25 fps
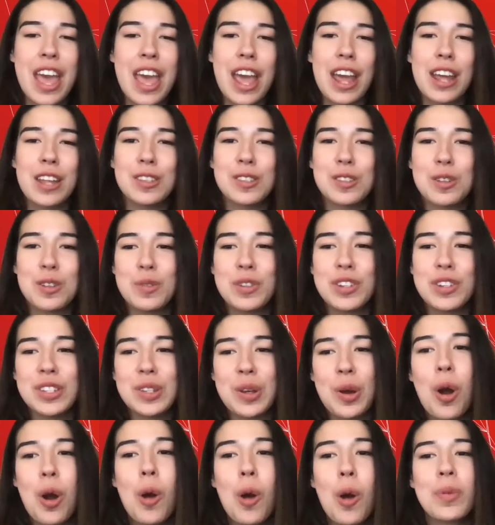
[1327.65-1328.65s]
And so we just
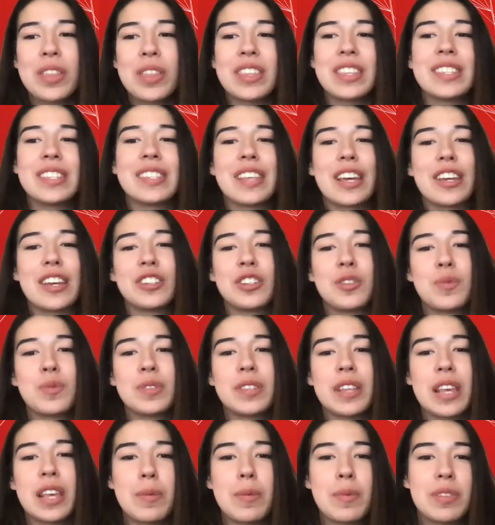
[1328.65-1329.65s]
hope that this session was
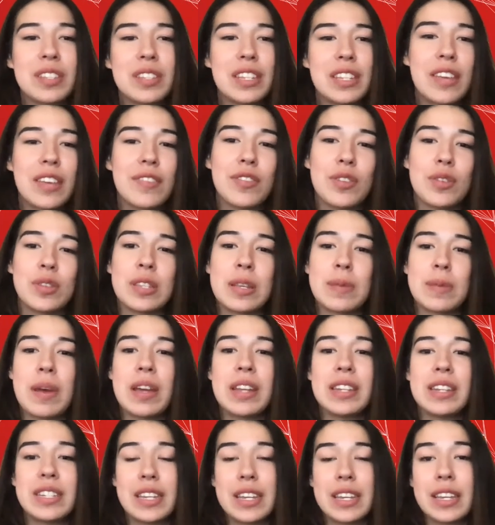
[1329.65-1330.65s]
able to give you some
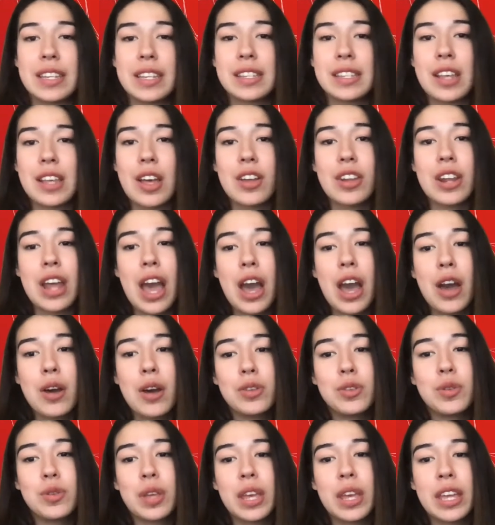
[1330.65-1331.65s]
ideas on how
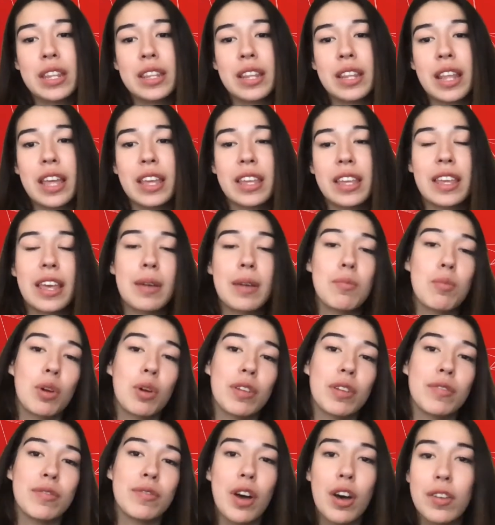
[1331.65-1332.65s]
you can like get more
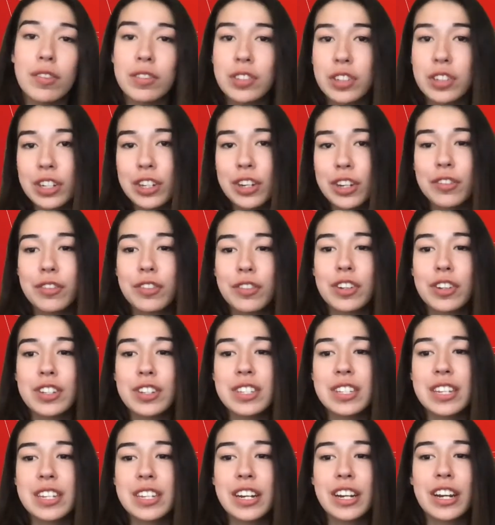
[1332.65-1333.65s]
involved during your
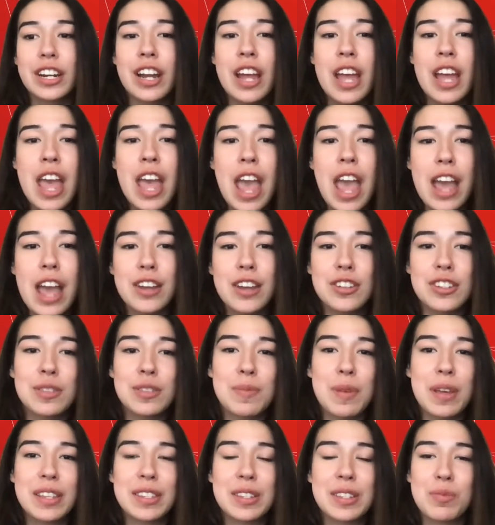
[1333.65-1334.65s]
first year and just
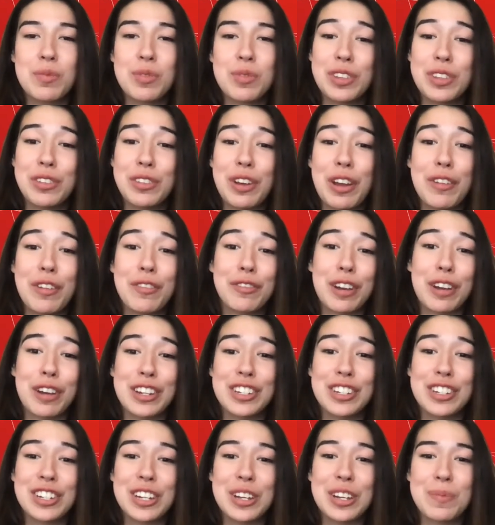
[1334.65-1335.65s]
make some really great
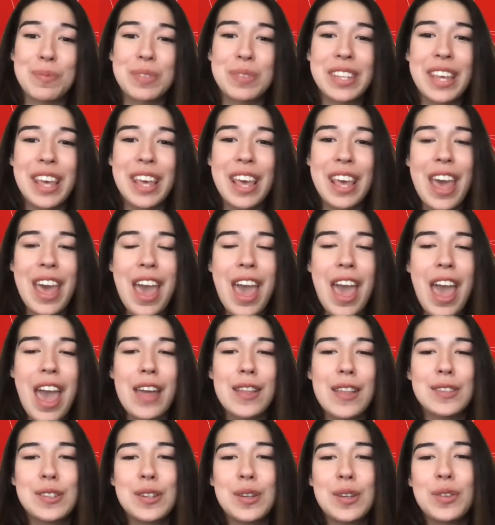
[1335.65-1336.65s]
friendships.
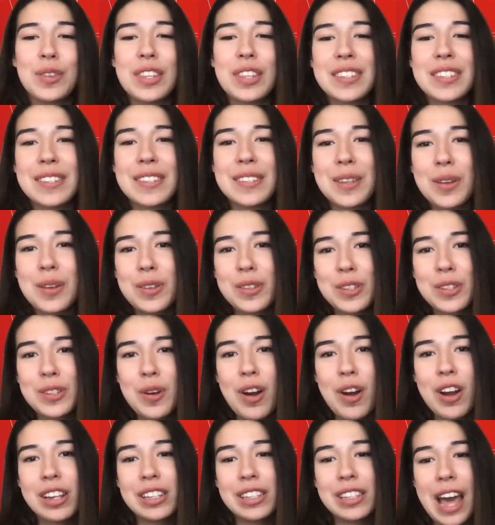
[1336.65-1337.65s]
And so this is also
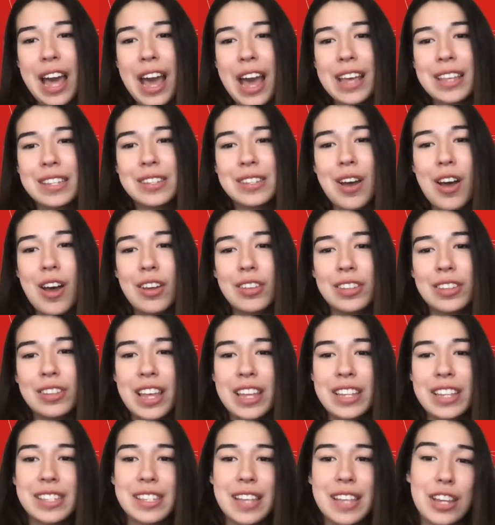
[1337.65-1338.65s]
our last
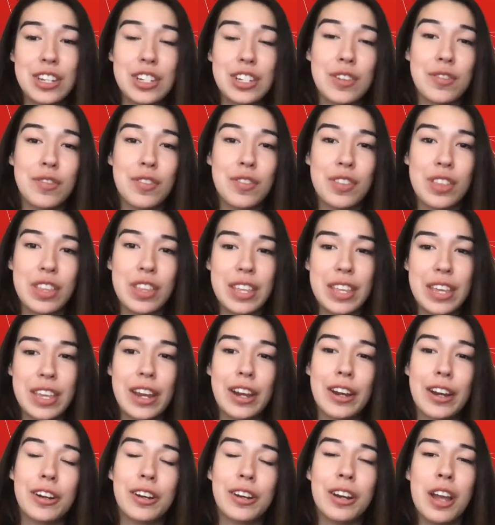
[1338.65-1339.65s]
online session for the
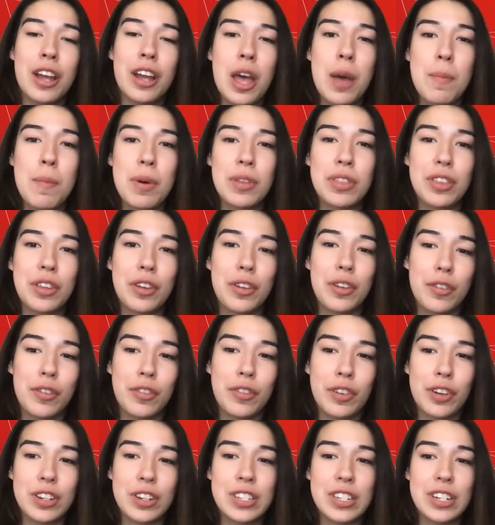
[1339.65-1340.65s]
year, but the
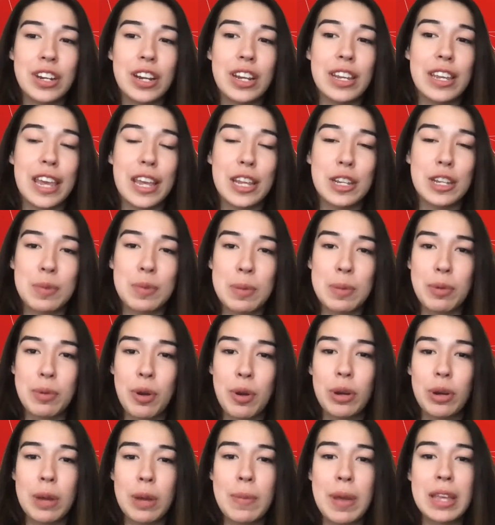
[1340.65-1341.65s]
first year engagement
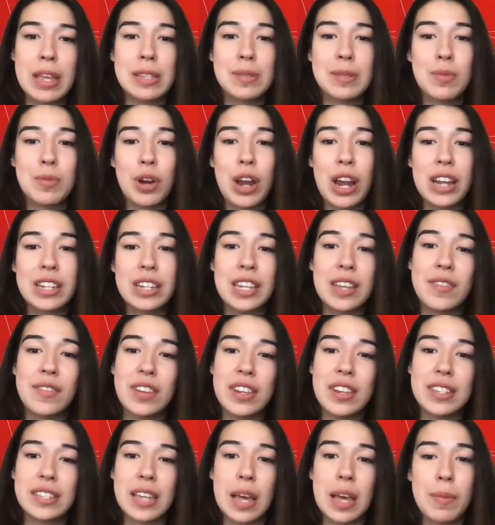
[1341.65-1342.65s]
program has more
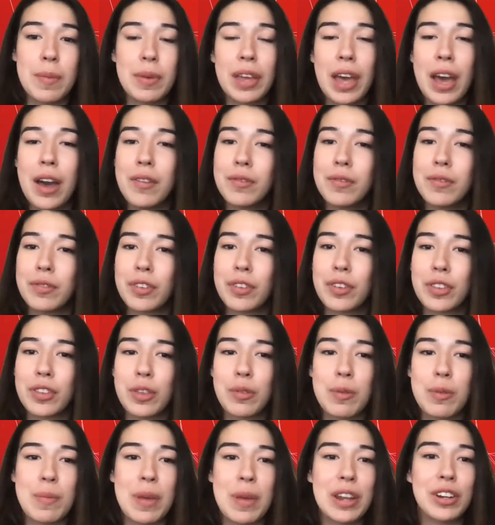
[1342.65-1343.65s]
activities coming up for the
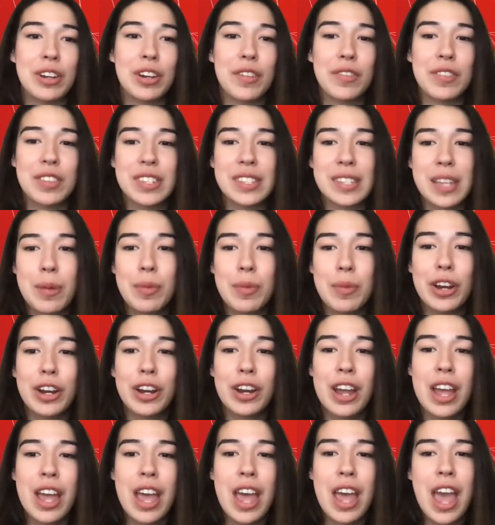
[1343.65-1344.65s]
remainder of the
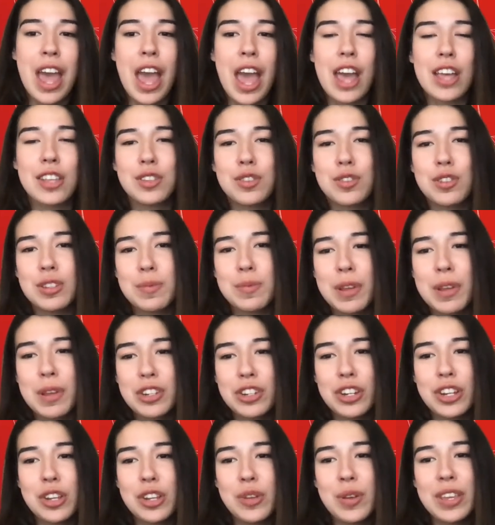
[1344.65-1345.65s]
summer. And so just make
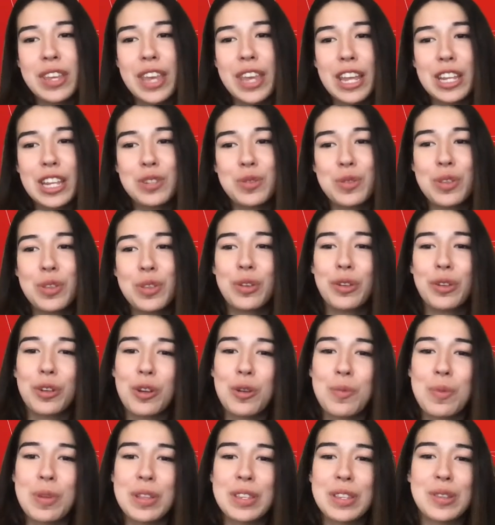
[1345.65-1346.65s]
sure you engage with the
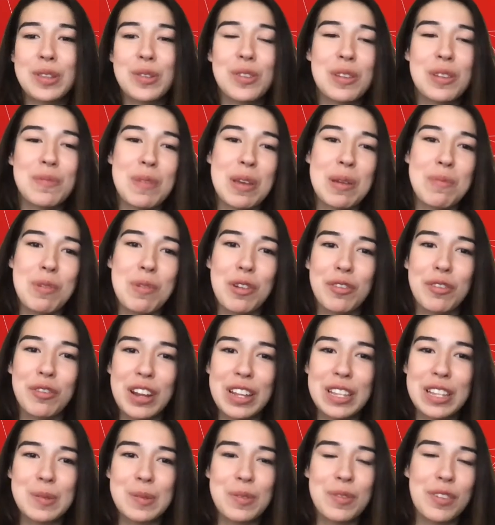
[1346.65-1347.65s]
group and so you can make more
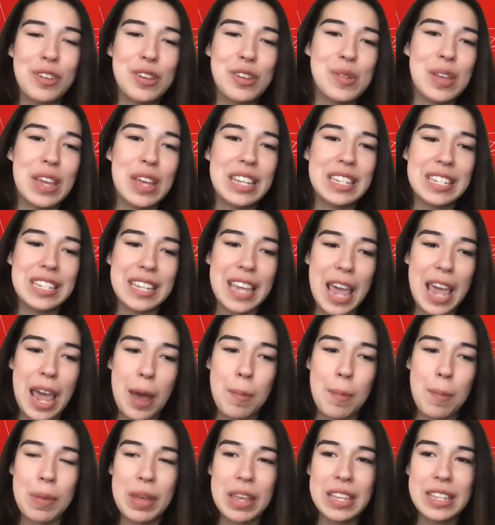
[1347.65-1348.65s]
friends before you get to
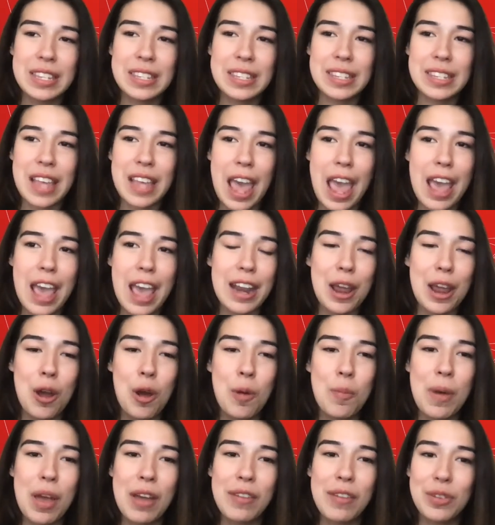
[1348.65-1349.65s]
campus. And I
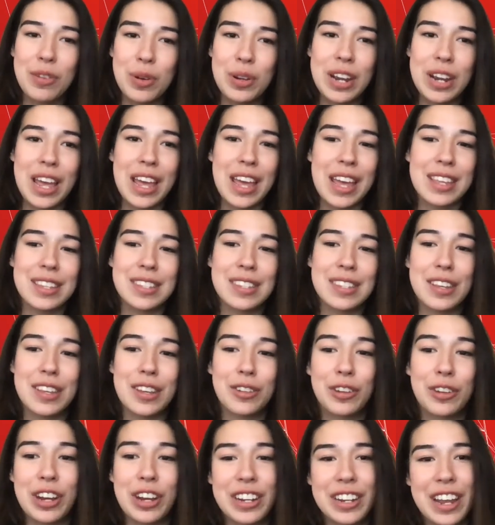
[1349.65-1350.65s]
hope everyone has a
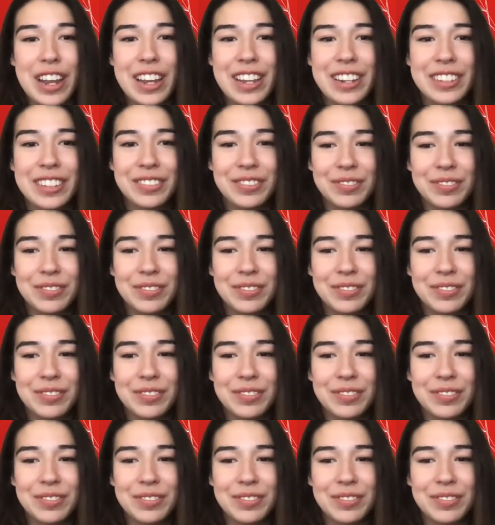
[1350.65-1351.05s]
great night.